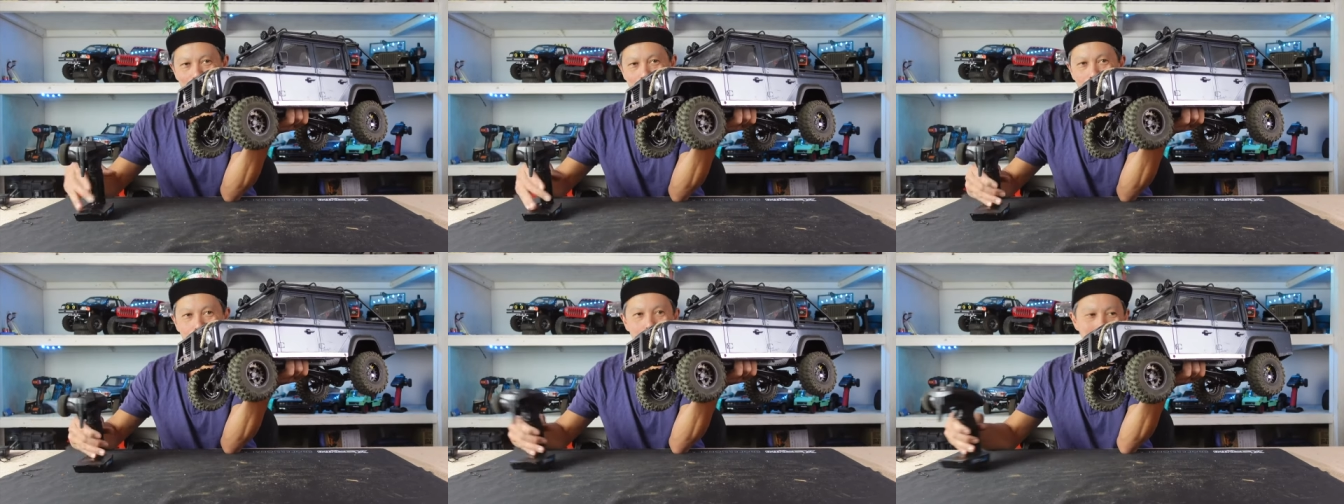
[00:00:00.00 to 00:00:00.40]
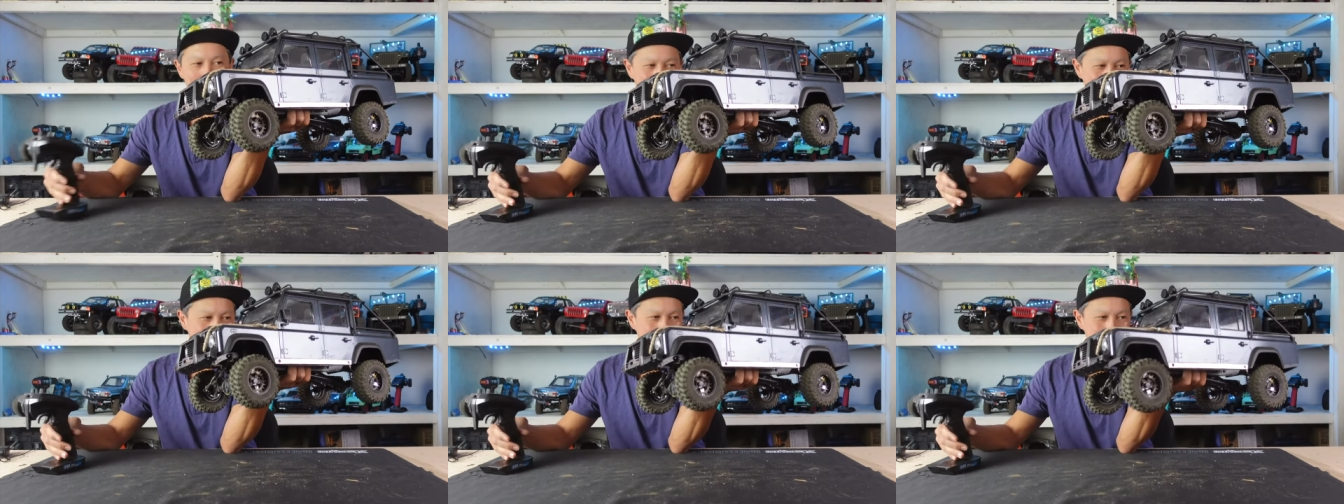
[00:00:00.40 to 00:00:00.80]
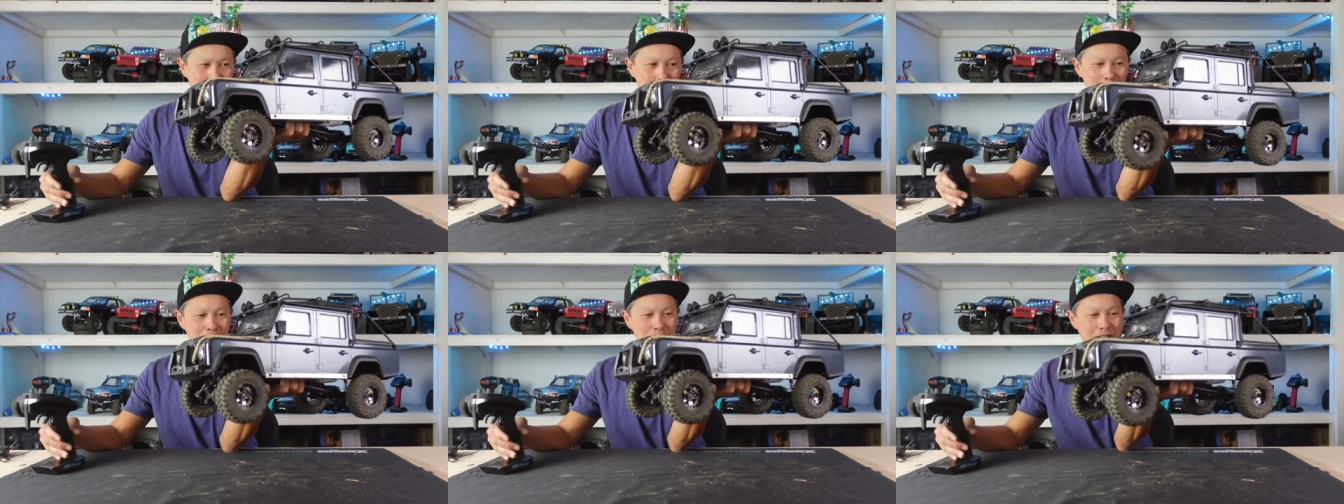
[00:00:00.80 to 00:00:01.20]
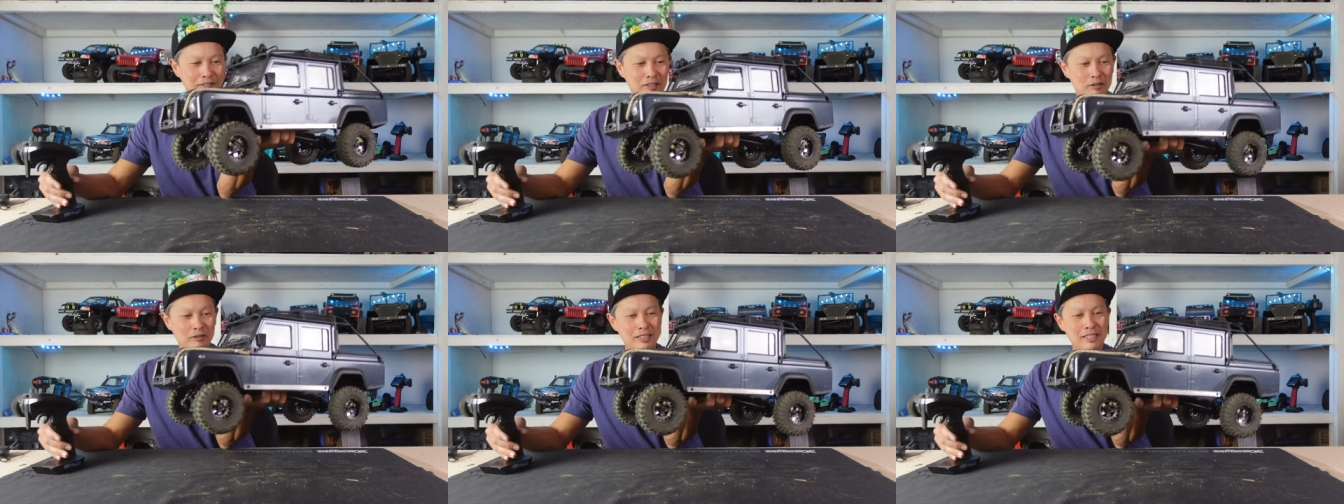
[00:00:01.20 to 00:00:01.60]
Well over 45
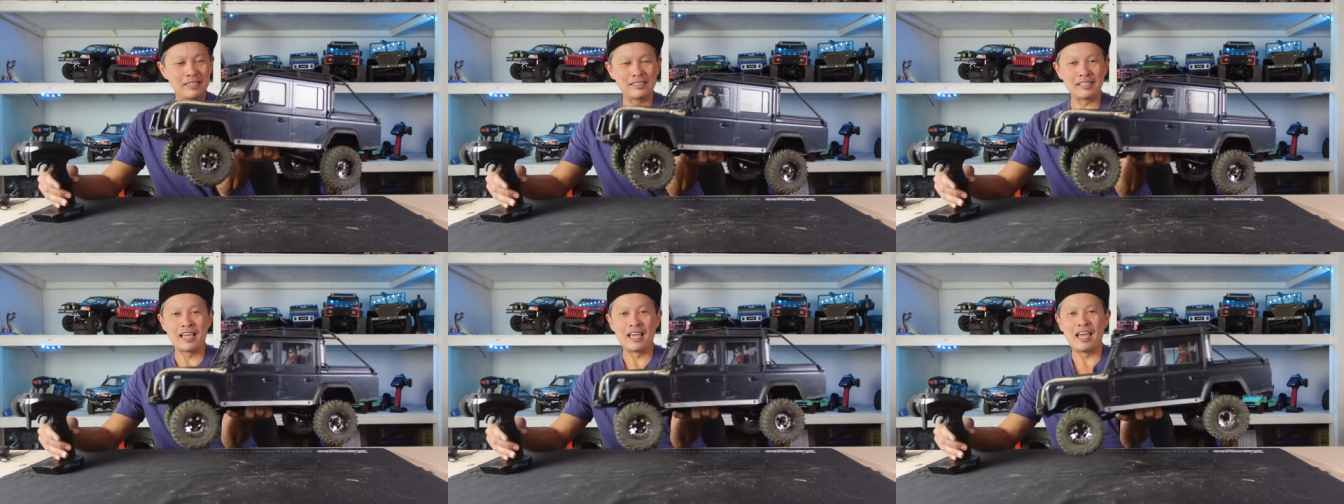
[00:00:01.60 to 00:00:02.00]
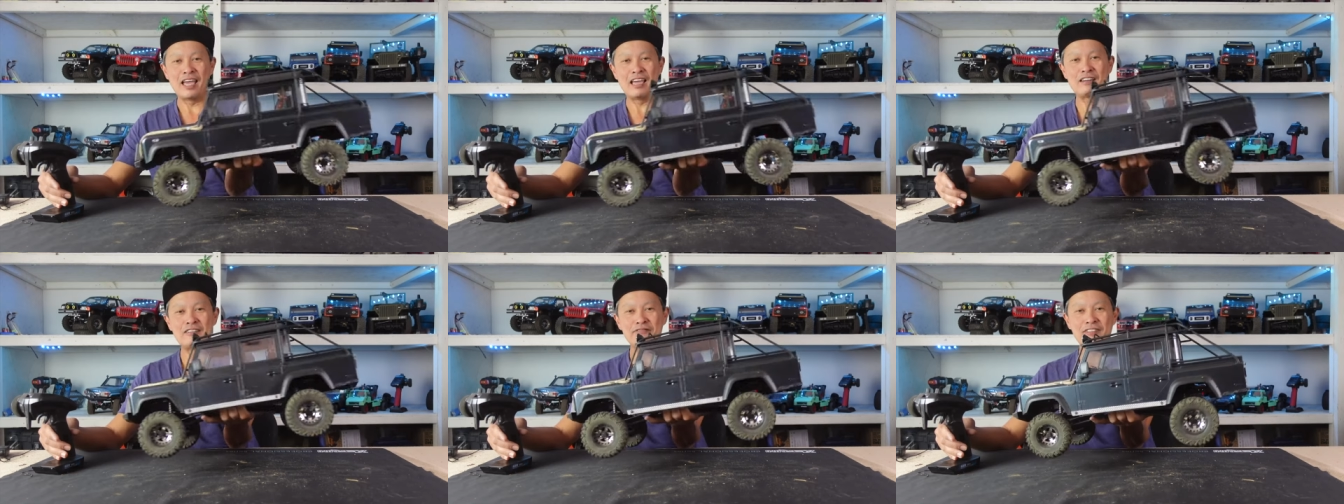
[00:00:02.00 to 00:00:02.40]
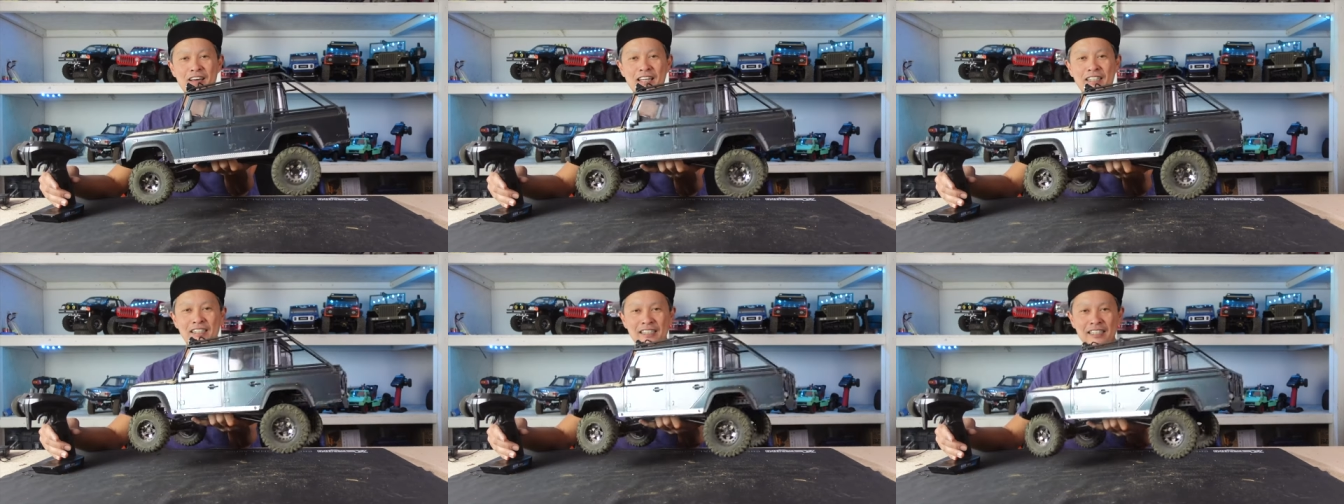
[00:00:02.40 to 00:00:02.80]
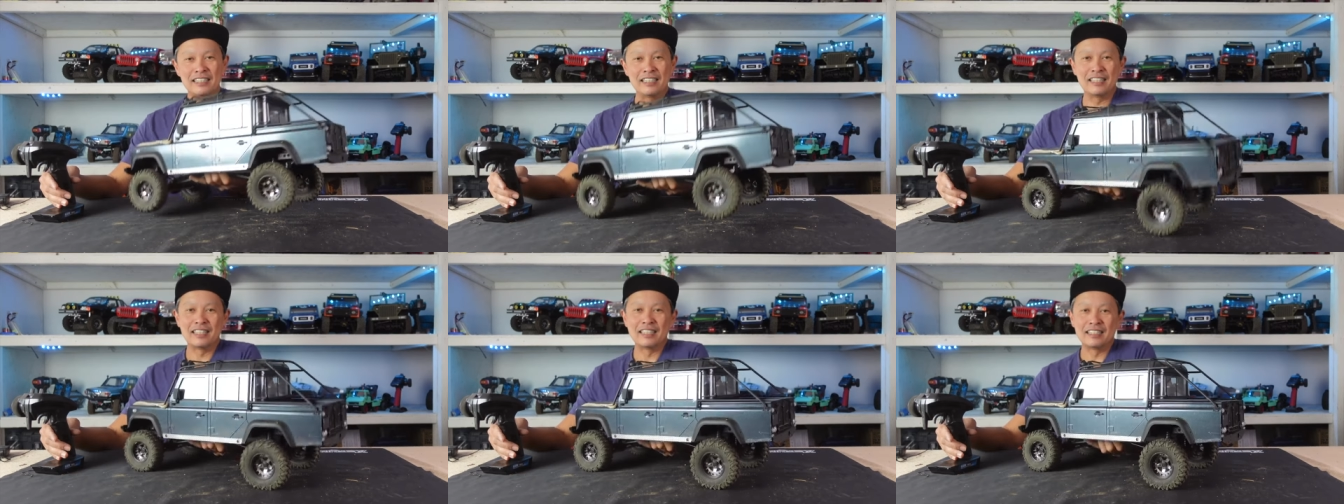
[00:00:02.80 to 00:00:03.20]
degrees, and finally,